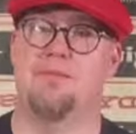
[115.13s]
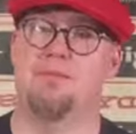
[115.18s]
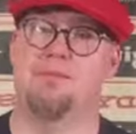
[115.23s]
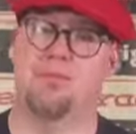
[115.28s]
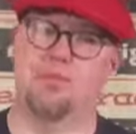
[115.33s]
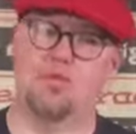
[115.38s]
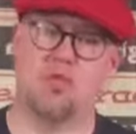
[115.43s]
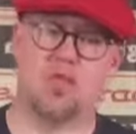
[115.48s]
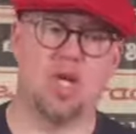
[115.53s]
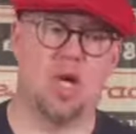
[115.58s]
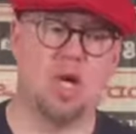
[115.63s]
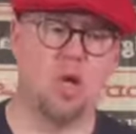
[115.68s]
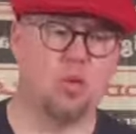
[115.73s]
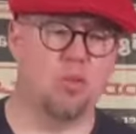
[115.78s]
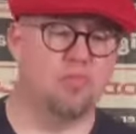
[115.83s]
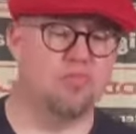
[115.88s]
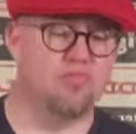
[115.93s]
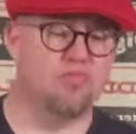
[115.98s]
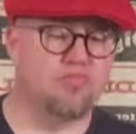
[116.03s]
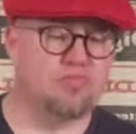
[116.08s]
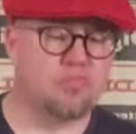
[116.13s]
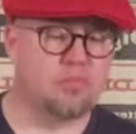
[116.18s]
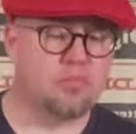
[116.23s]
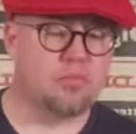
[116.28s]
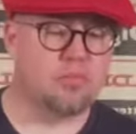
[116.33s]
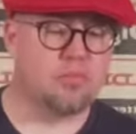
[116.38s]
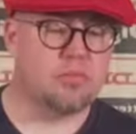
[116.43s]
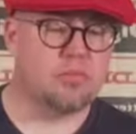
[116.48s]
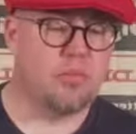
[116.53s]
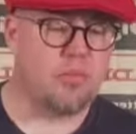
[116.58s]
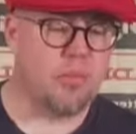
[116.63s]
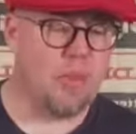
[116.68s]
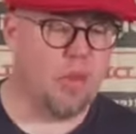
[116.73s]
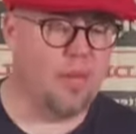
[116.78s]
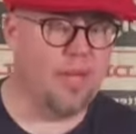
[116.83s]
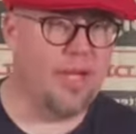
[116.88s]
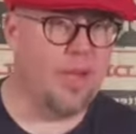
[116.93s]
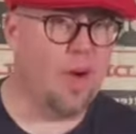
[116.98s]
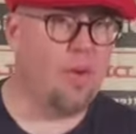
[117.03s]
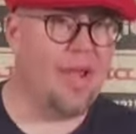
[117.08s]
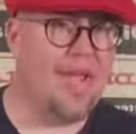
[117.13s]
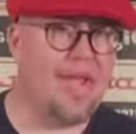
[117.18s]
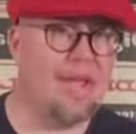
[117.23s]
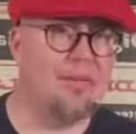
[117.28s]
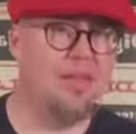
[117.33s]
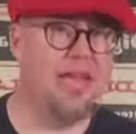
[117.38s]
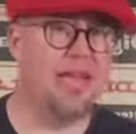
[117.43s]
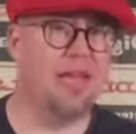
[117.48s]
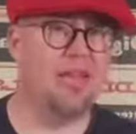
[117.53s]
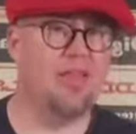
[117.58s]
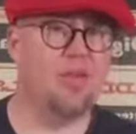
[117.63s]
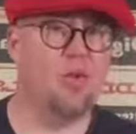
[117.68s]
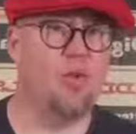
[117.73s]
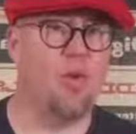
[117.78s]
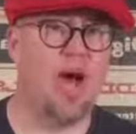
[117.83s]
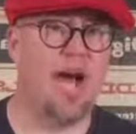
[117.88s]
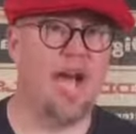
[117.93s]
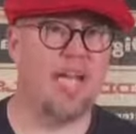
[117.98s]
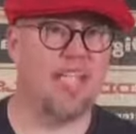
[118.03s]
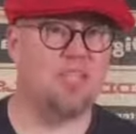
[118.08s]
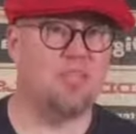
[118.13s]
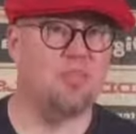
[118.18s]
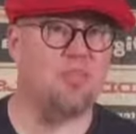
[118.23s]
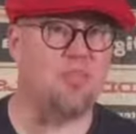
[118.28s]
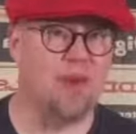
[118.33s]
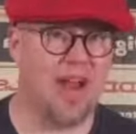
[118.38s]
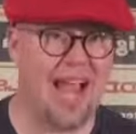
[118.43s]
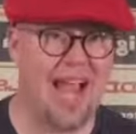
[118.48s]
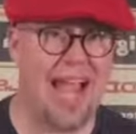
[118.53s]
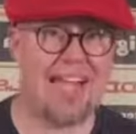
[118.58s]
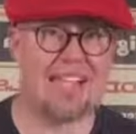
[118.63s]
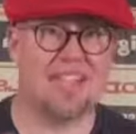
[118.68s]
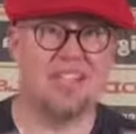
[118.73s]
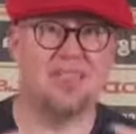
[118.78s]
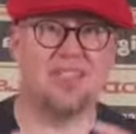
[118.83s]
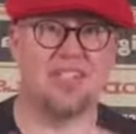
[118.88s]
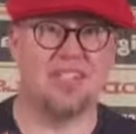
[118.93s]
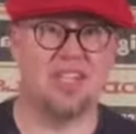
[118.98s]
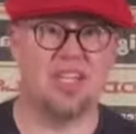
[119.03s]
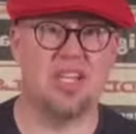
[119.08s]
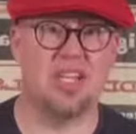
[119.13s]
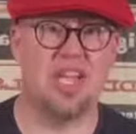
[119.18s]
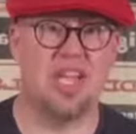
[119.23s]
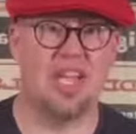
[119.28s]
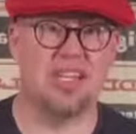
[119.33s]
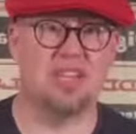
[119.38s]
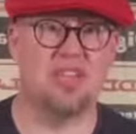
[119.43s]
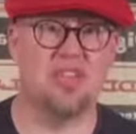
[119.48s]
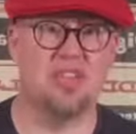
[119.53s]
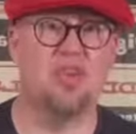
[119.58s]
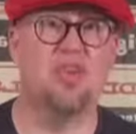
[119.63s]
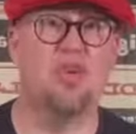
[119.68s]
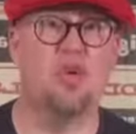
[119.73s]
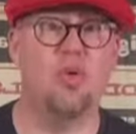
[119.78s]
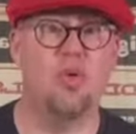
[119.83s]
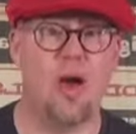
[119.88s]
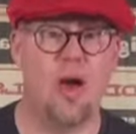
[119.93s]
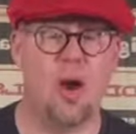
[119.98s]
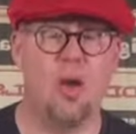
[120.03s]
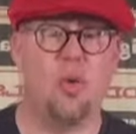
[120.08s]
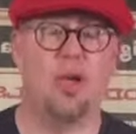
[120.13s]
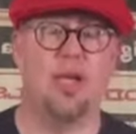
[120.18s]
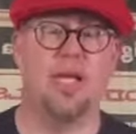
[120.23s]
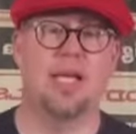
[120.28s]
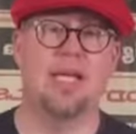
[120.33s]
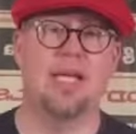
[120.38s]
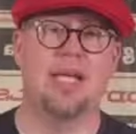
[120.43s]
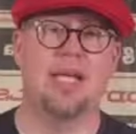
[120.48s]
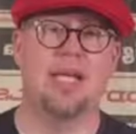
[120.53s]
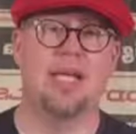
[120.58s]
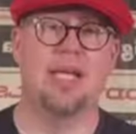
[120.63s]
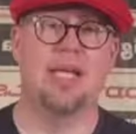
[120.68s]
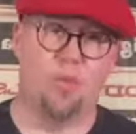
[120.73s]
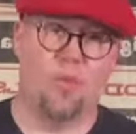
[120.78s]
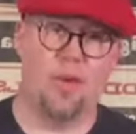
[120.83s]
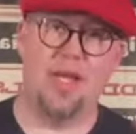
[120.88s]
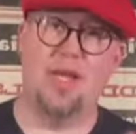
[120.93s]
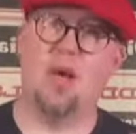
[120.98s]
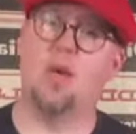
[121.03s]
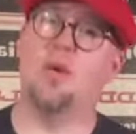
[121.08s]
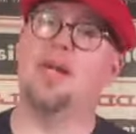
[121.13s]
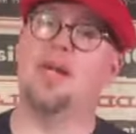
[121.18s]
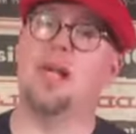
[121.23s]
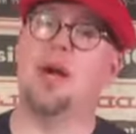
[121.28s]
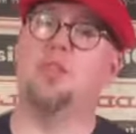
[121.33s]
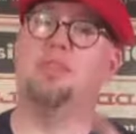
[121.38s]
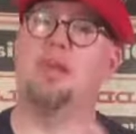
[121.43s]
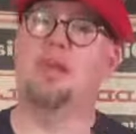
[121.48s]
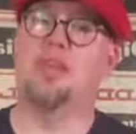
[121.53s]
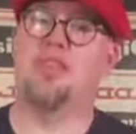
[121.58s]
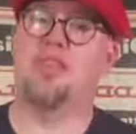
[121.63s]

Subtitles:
So we know Ant-Man and the Wasp were active as a duo. We know a couple of